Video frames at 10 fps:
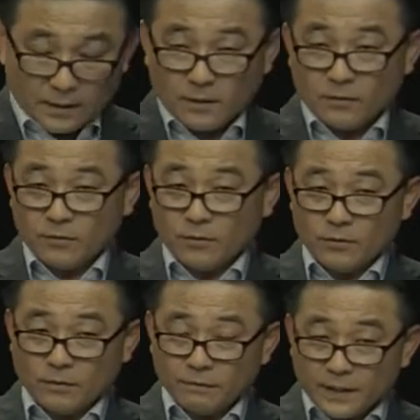So
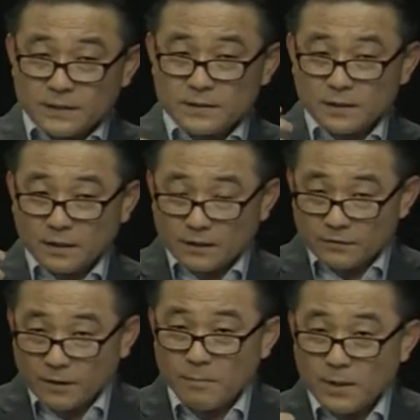you're fixing
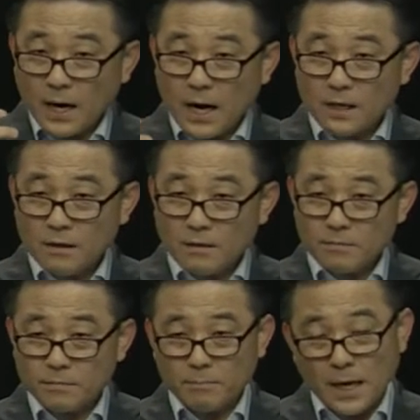some kind
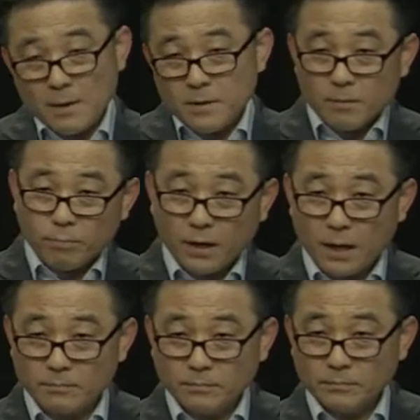of maybe a
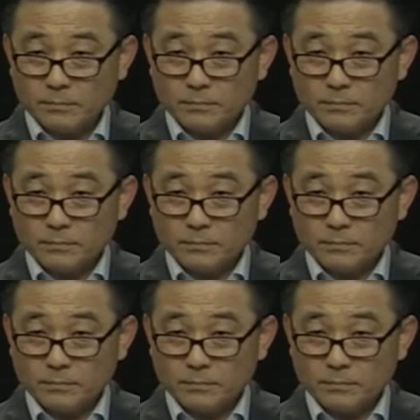problem.